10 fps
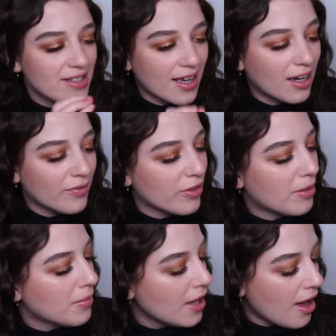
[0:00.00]
I love
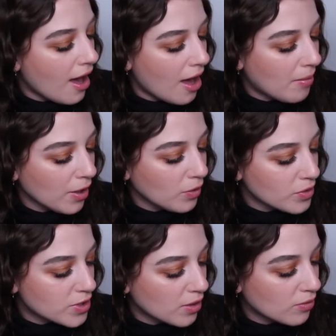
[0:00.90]
them. Um, I
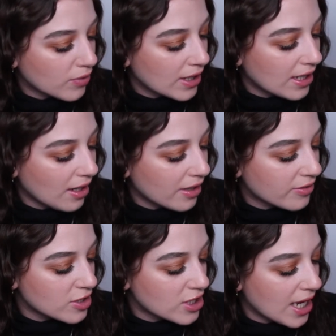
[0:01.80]
also really like
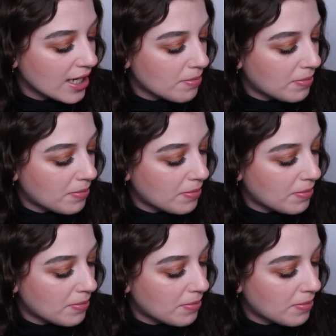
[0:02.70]
the shade